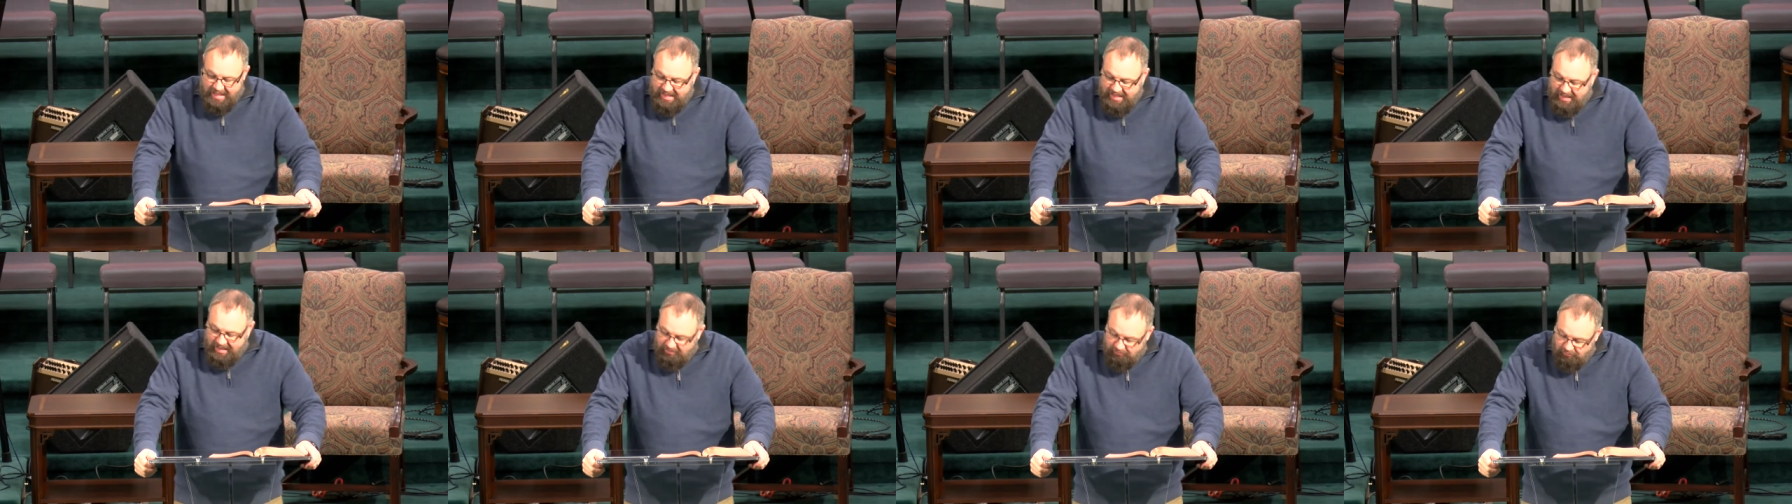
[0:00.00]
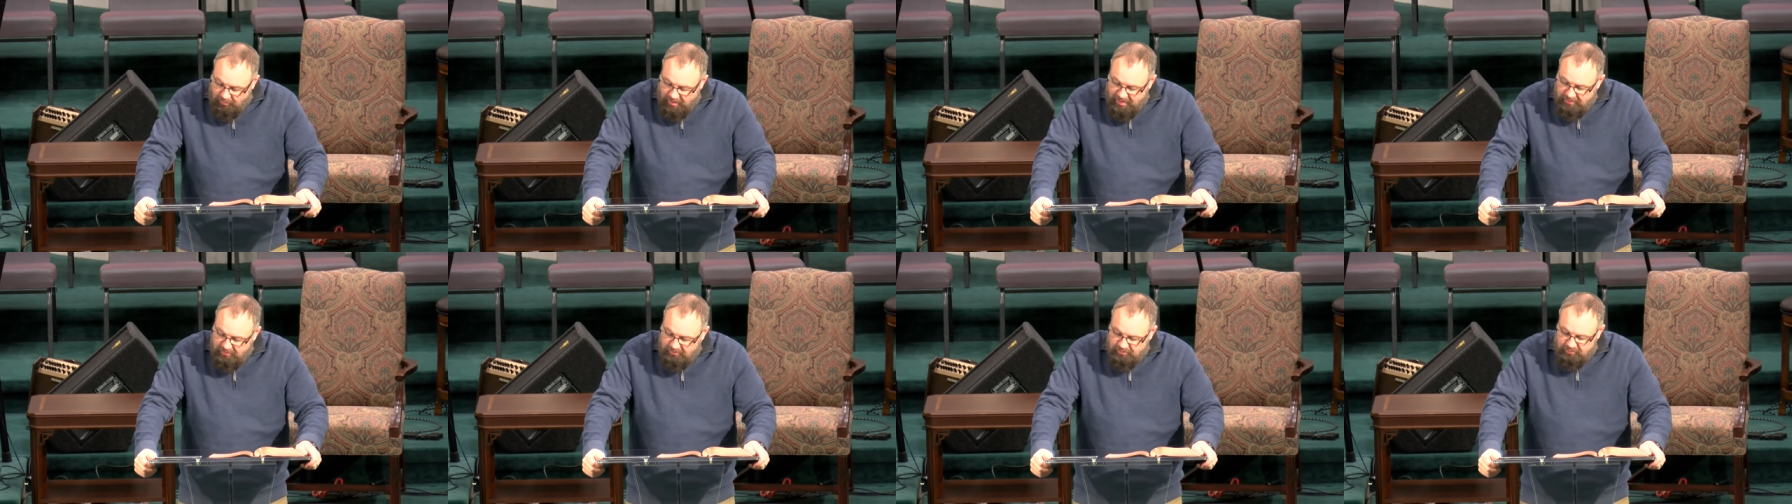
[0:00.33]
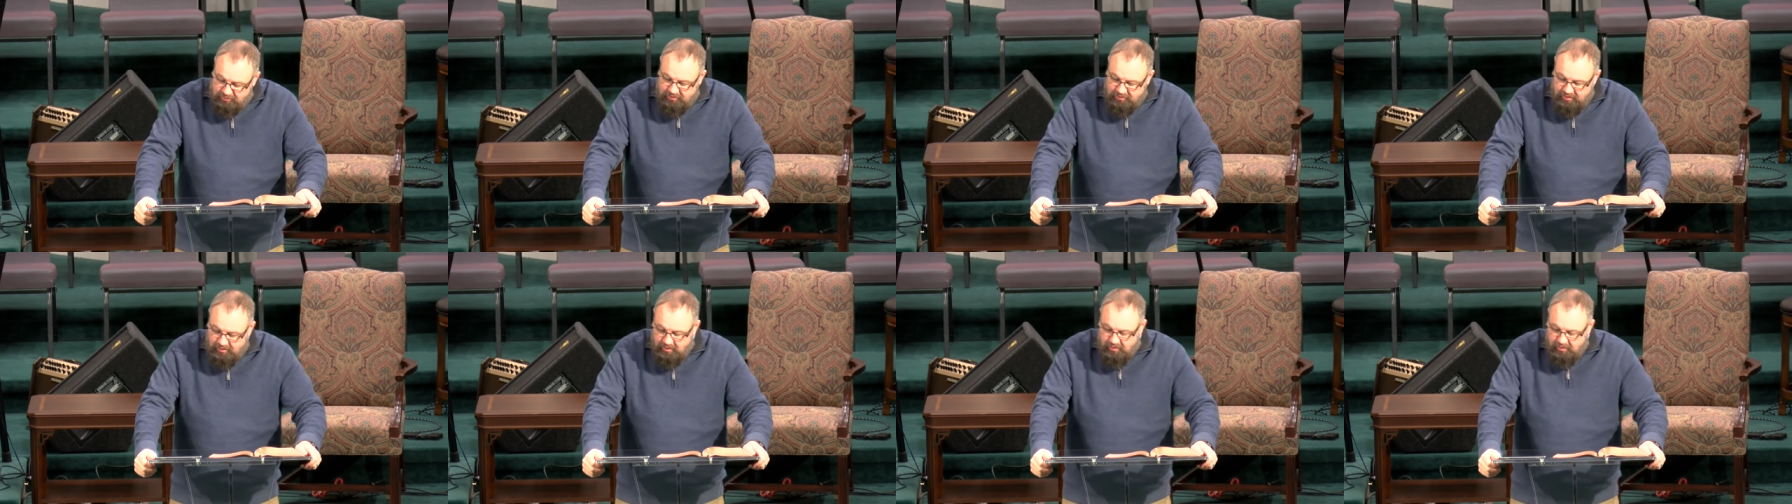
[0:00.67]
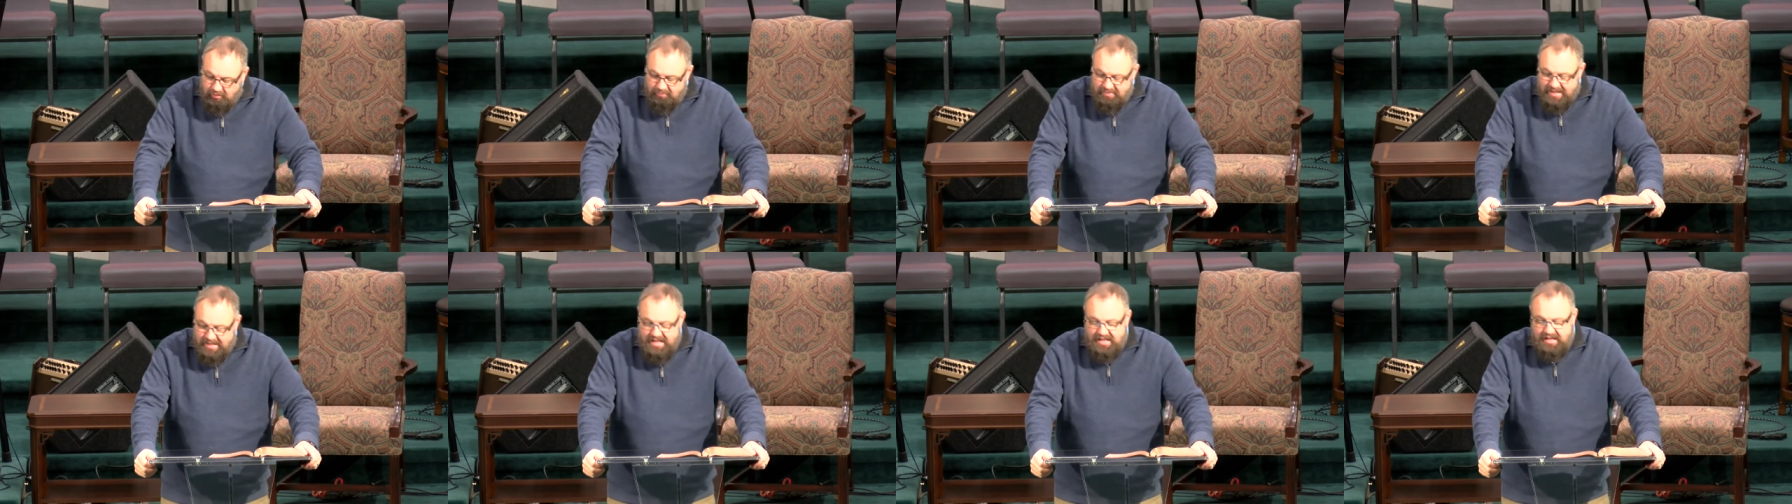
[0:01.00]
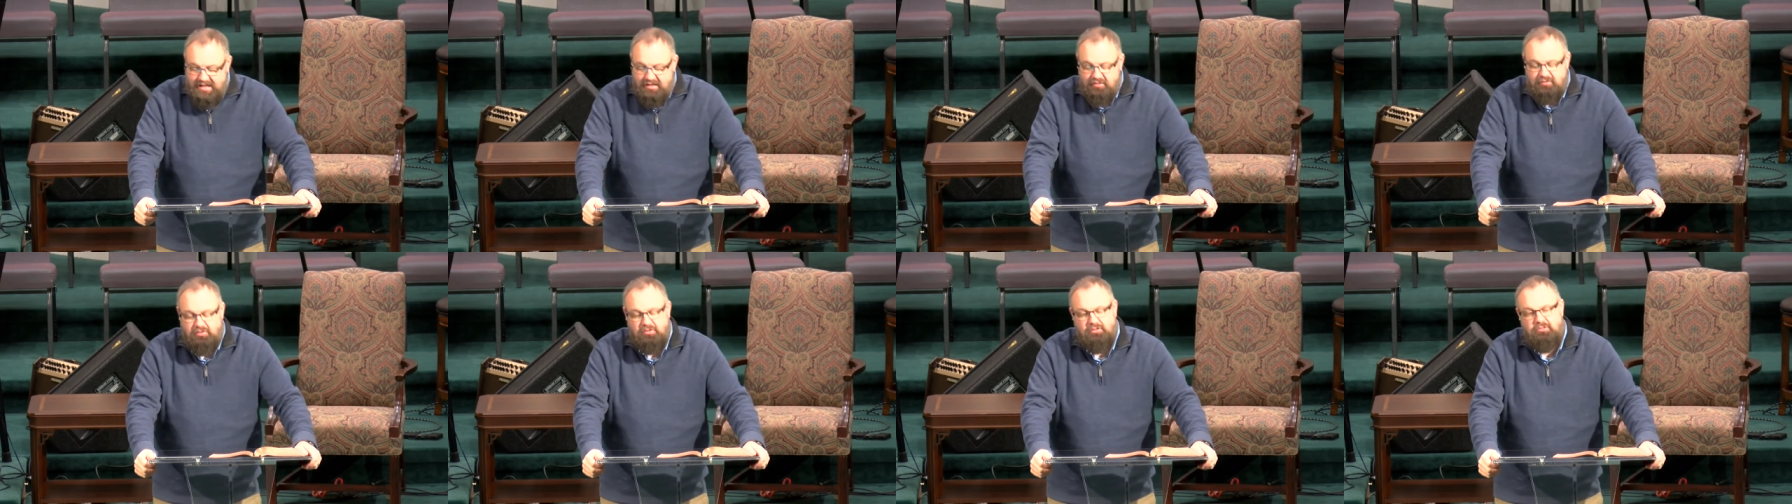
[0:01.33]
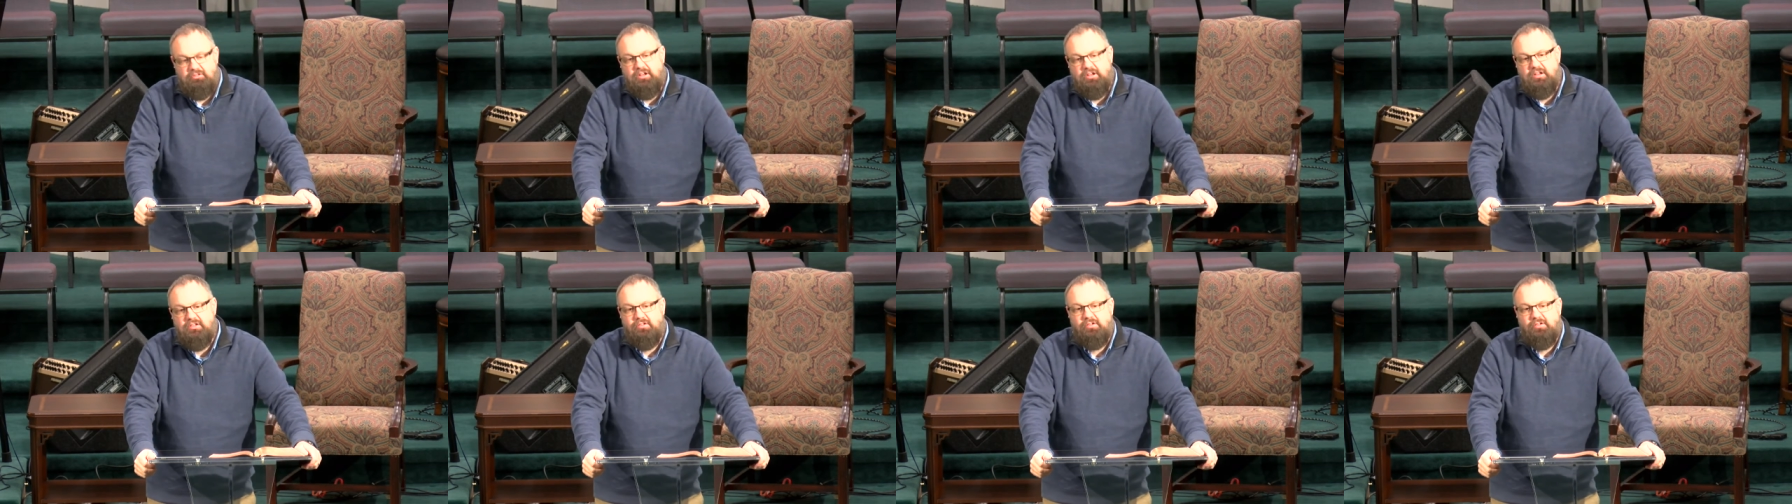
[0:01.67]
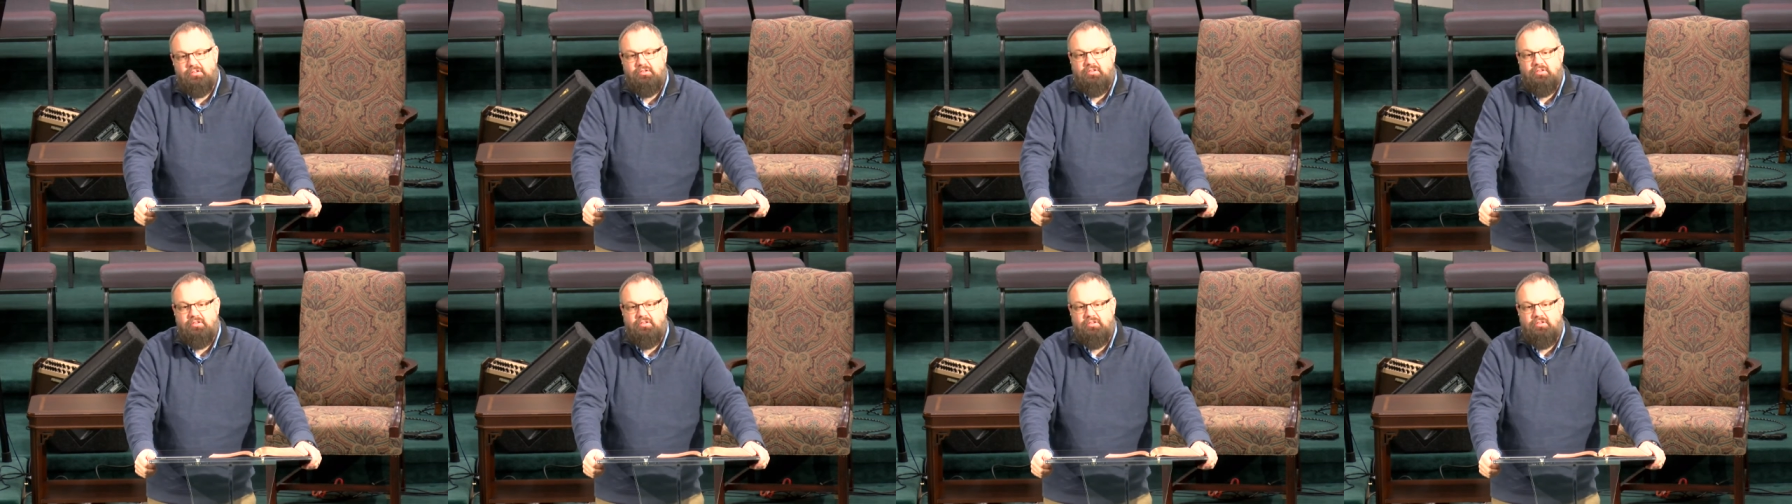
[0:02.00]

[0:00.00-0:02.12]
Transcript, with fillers: And greater still, it's through Jesus